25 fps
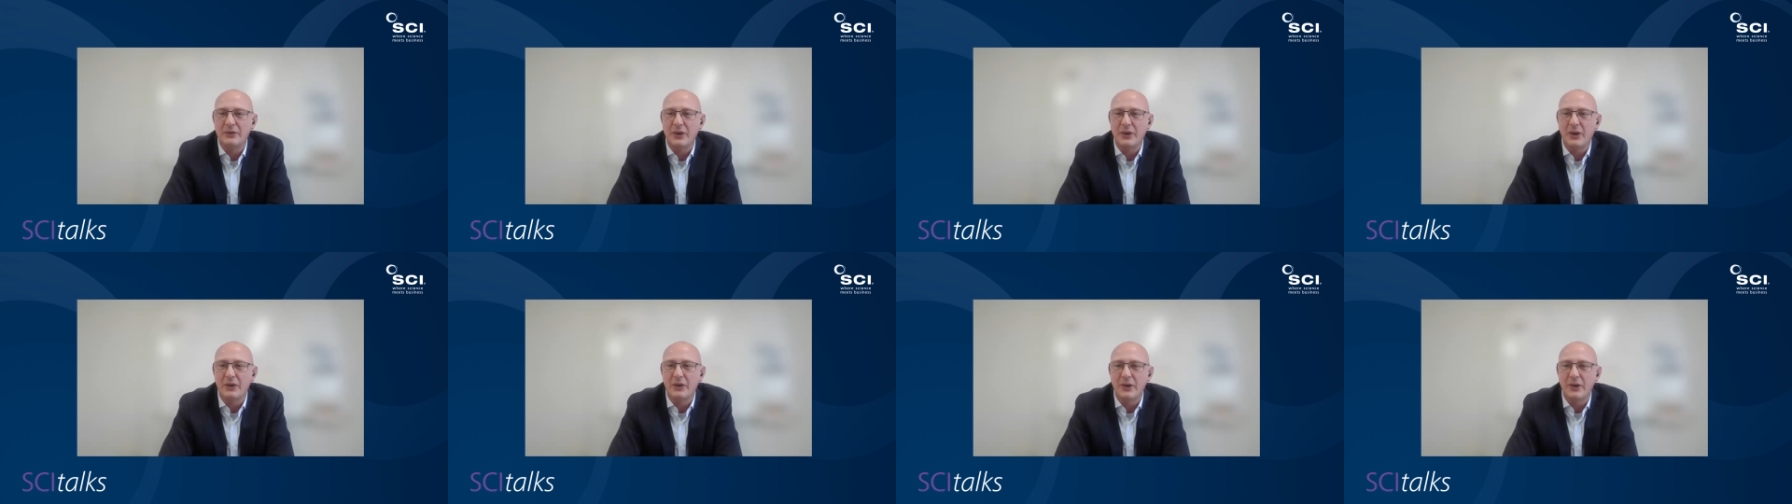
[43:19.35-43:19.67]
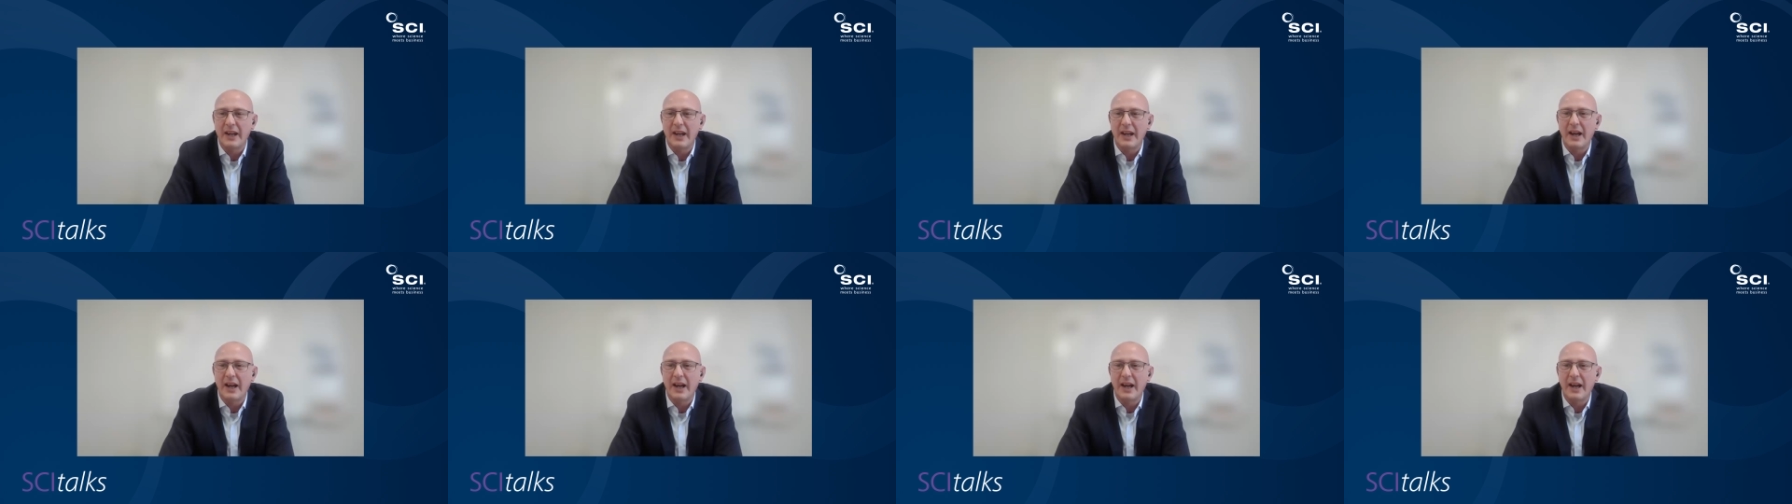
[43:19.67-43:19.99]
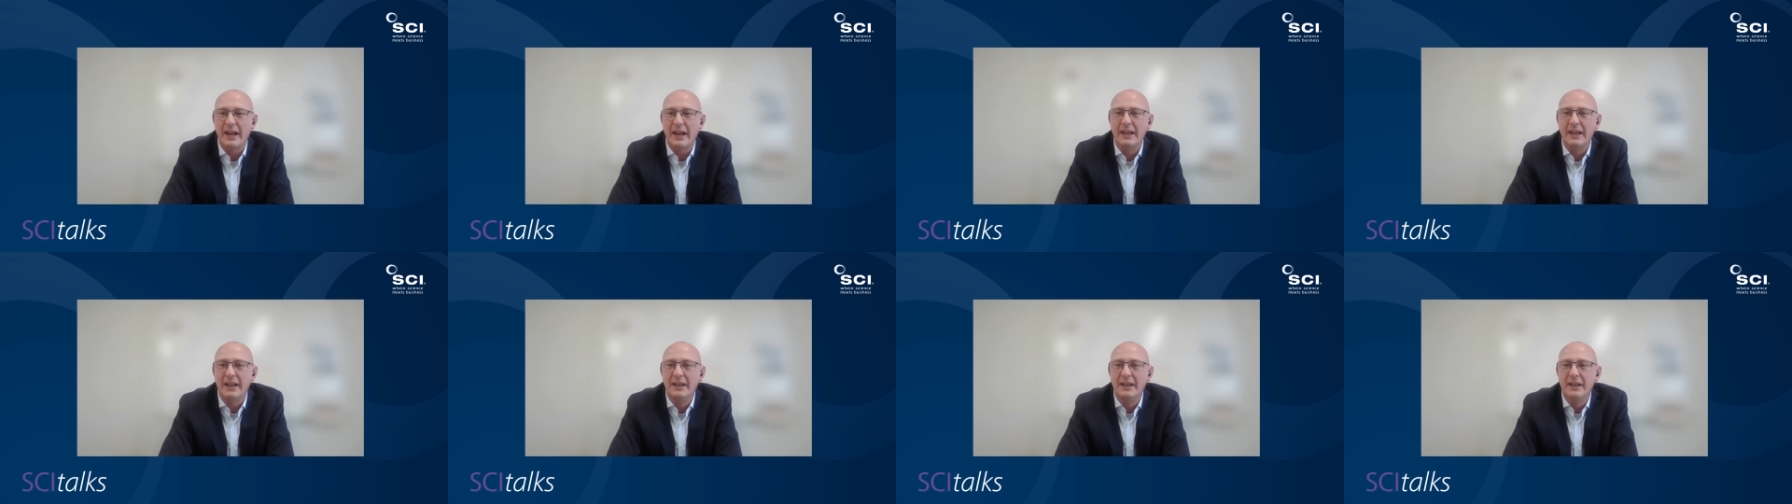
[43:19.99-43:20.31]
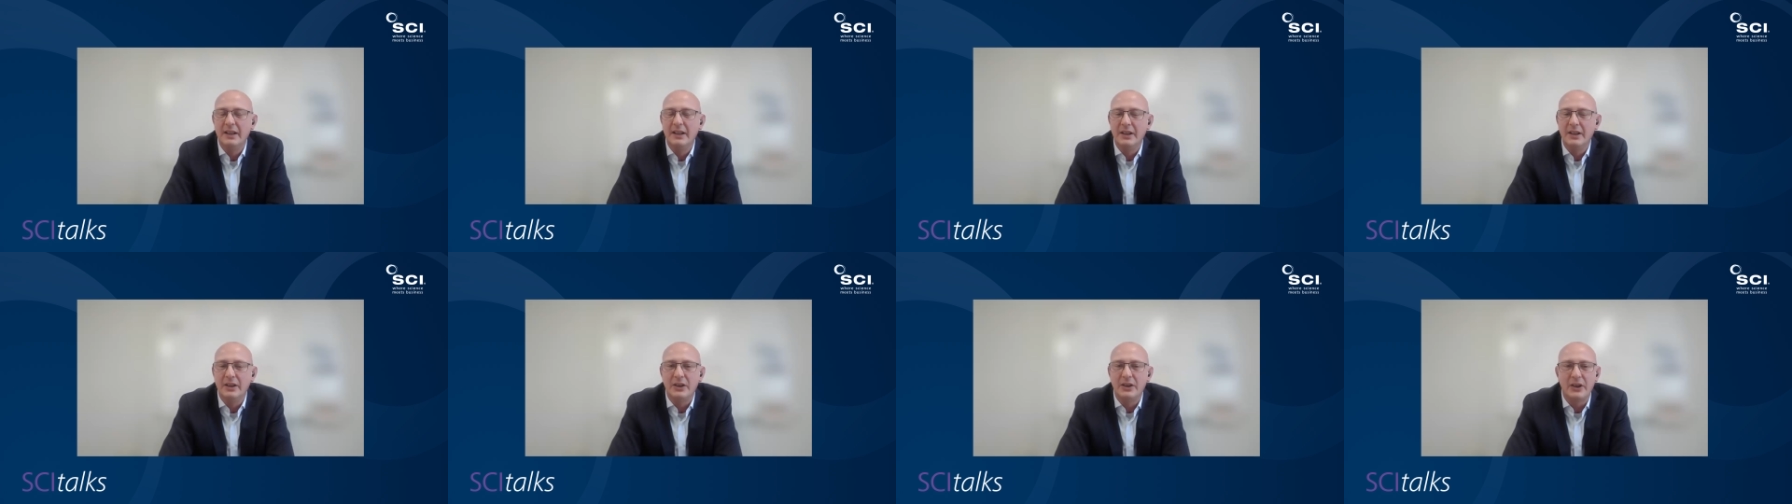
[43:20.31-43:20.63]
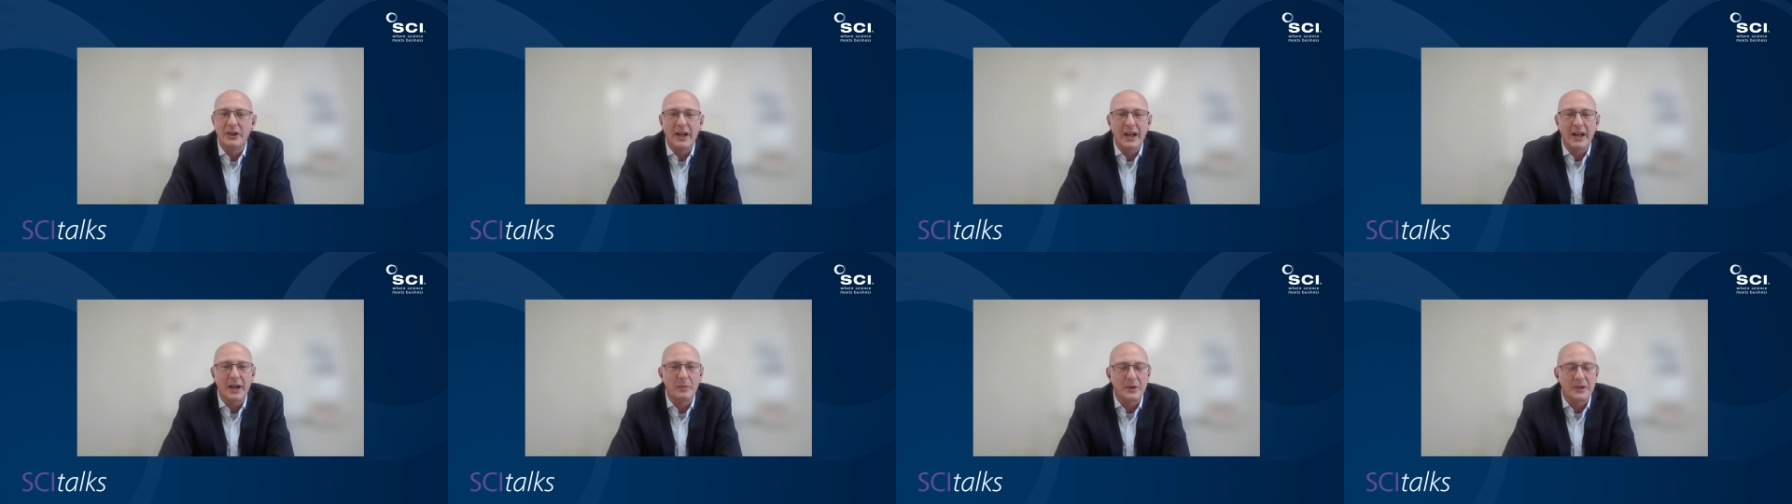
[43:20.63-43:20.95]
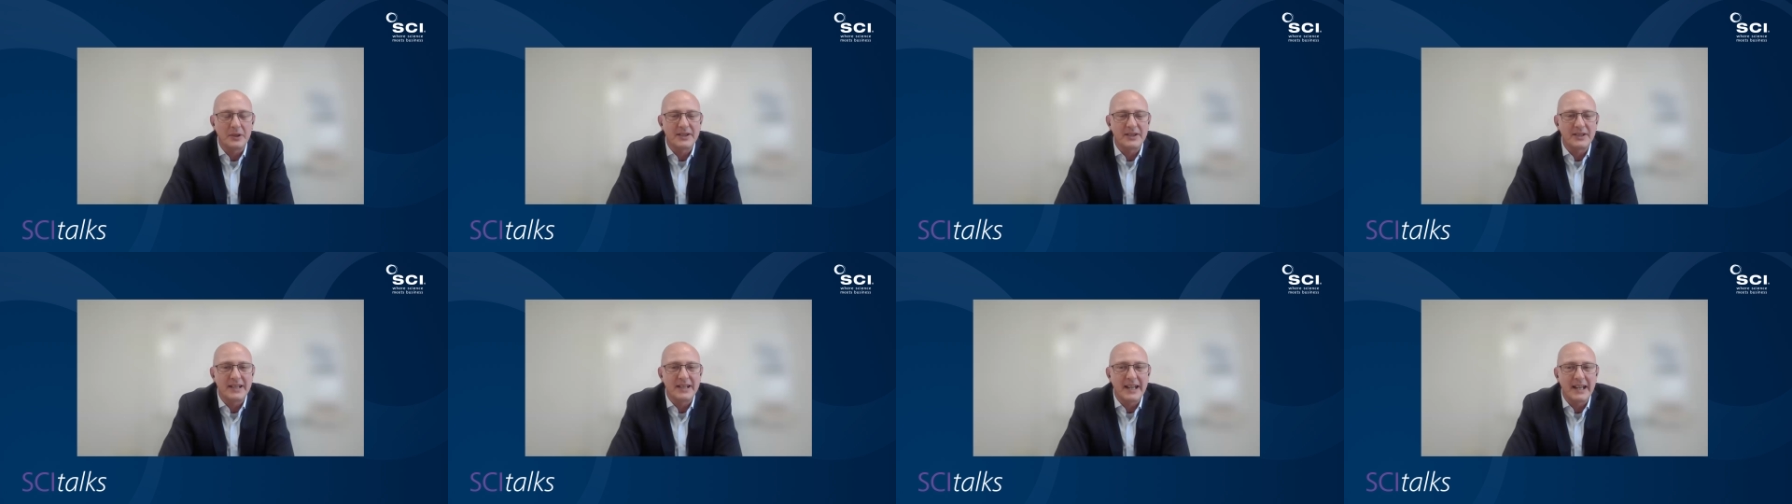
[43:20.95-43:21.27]
AI could help
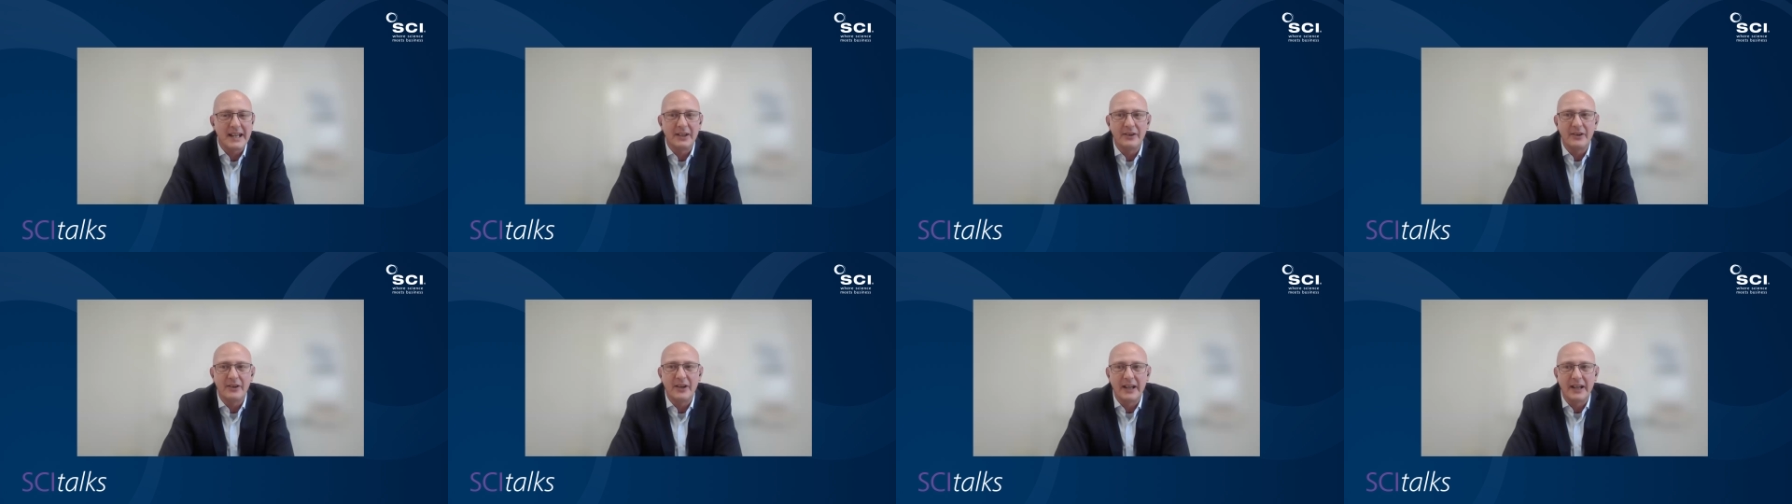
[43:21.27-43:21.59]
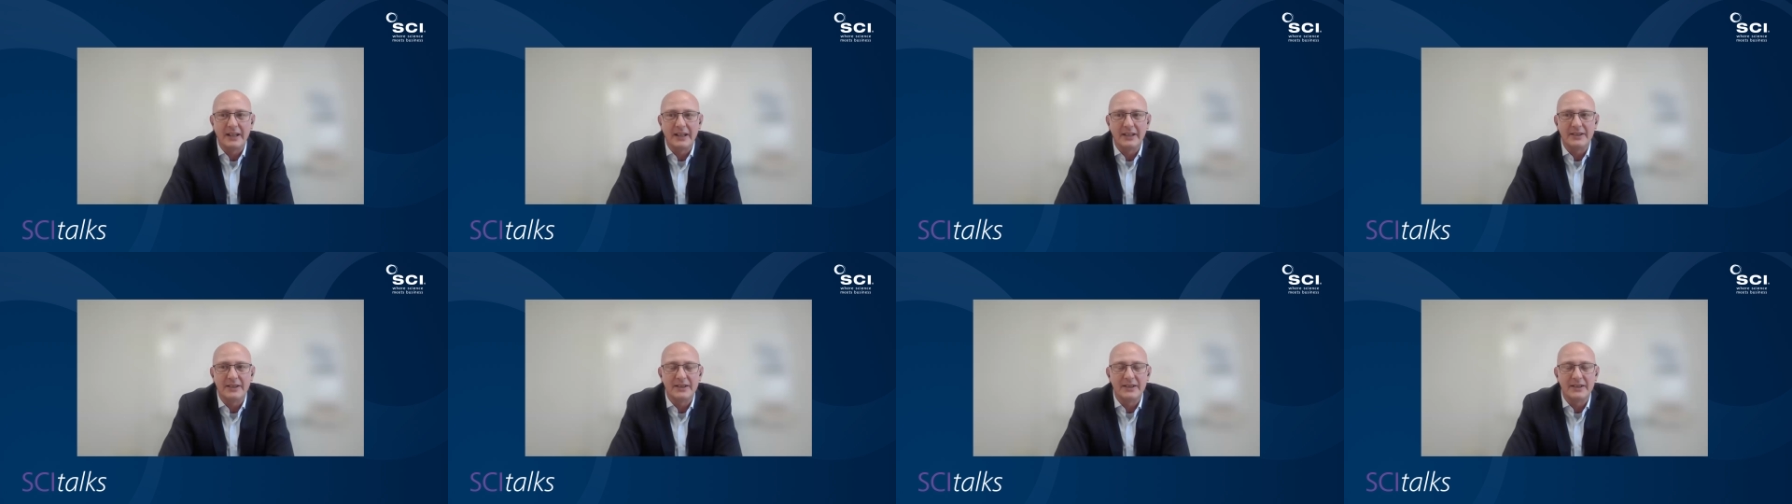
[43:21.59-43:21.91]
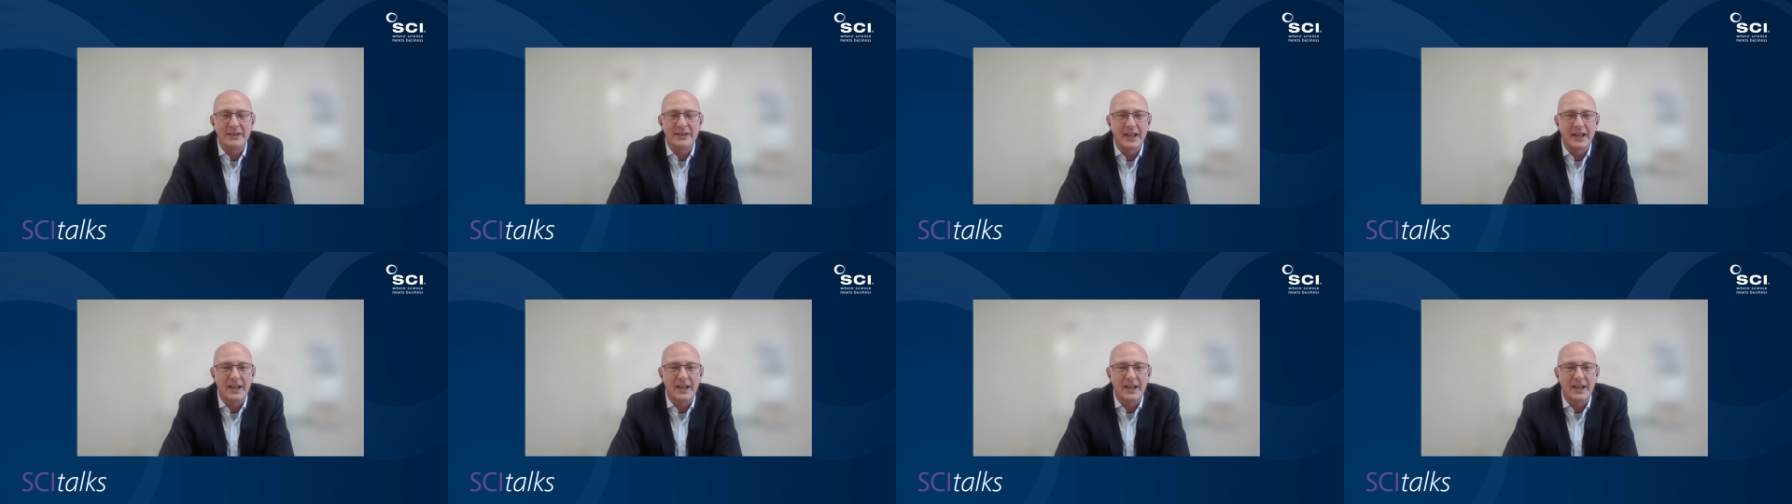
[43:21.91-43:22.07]
accelerate